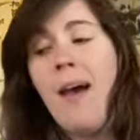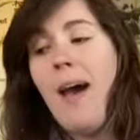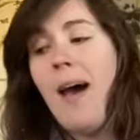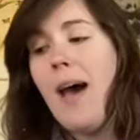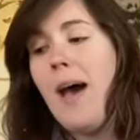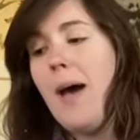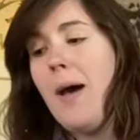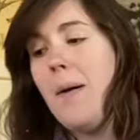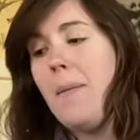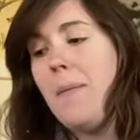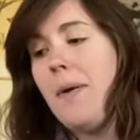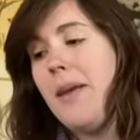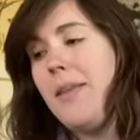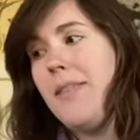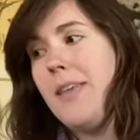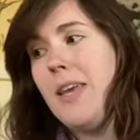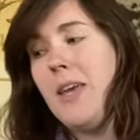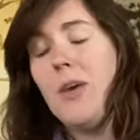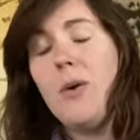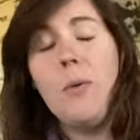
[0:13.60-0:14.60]
Um, I
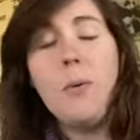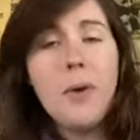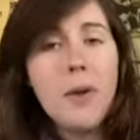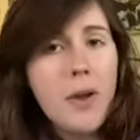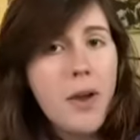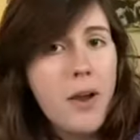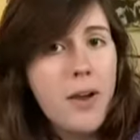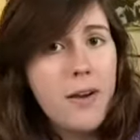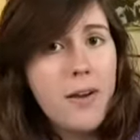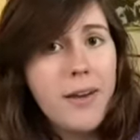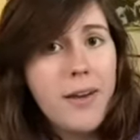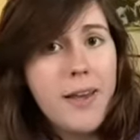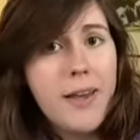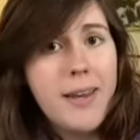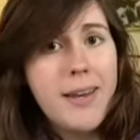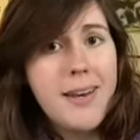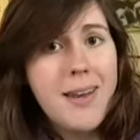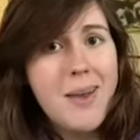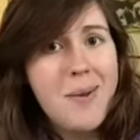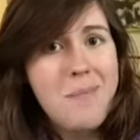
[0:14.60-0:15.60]
think going
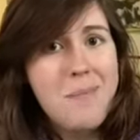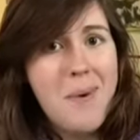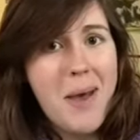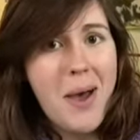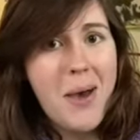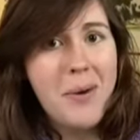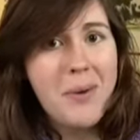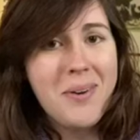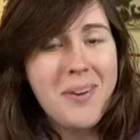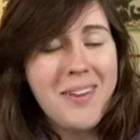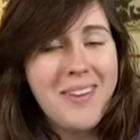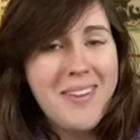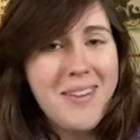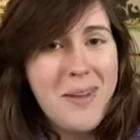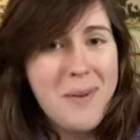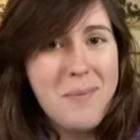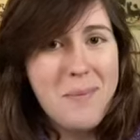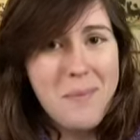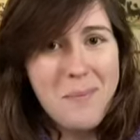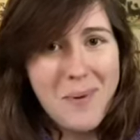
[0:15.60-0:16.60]
on about
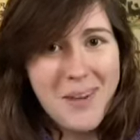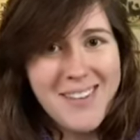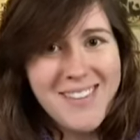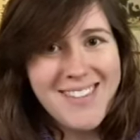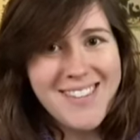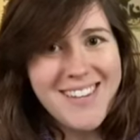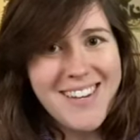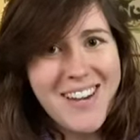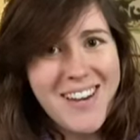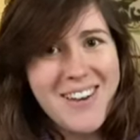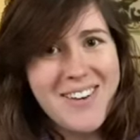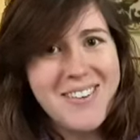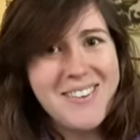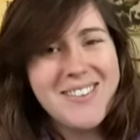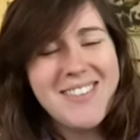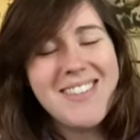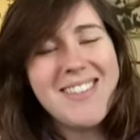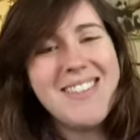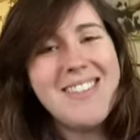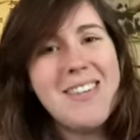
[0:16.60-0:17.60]
11 months now.
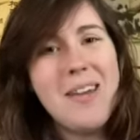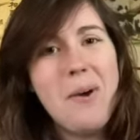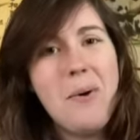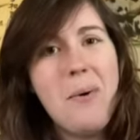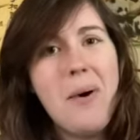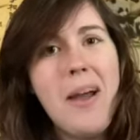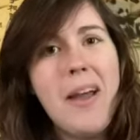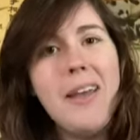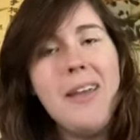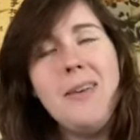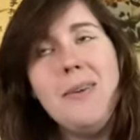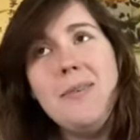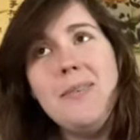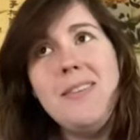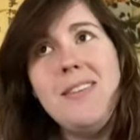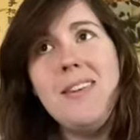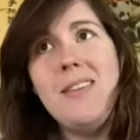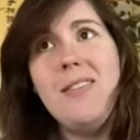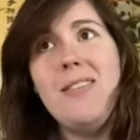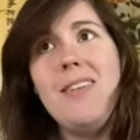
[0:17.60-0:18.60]
So I
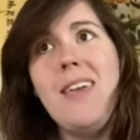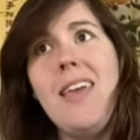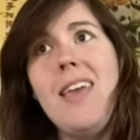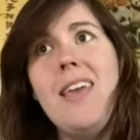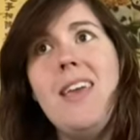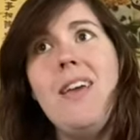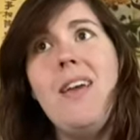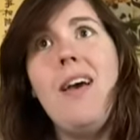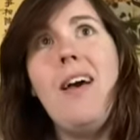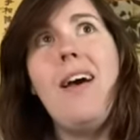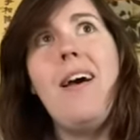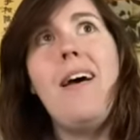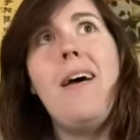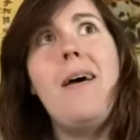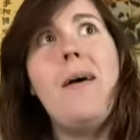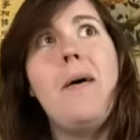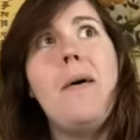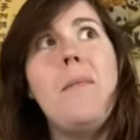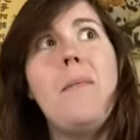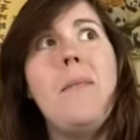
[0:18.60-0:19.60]
used to think
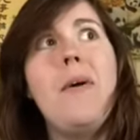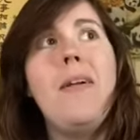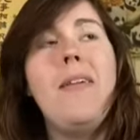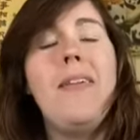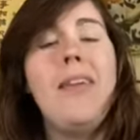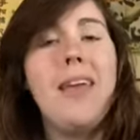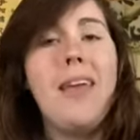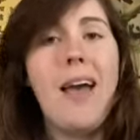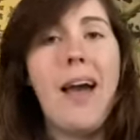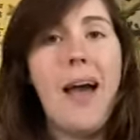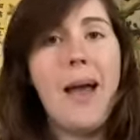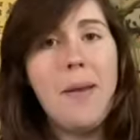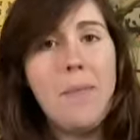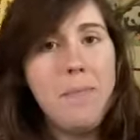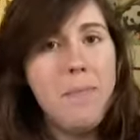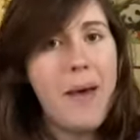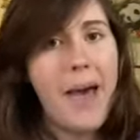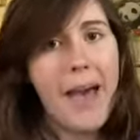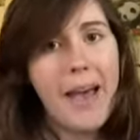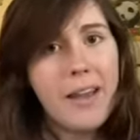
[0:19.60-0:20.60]
um, like
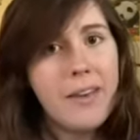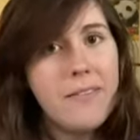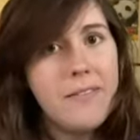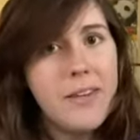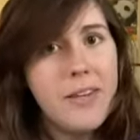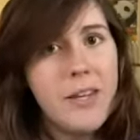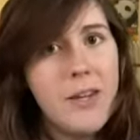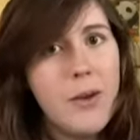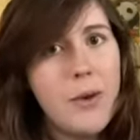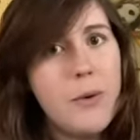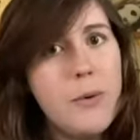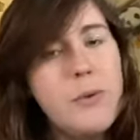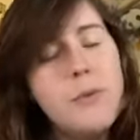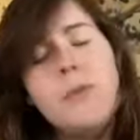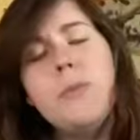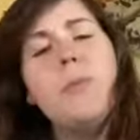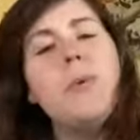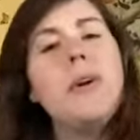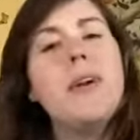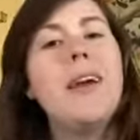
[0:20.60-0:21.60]
I'm back
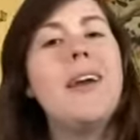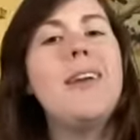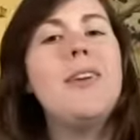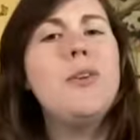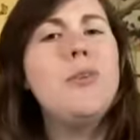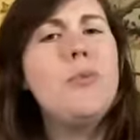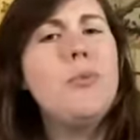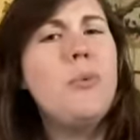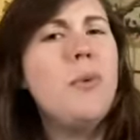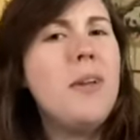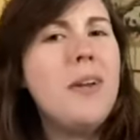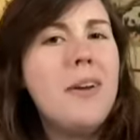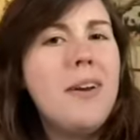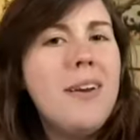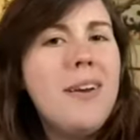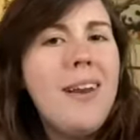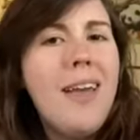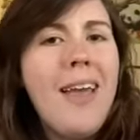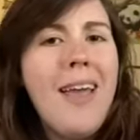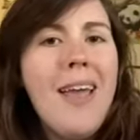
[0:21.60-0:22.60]
videos were kind of weird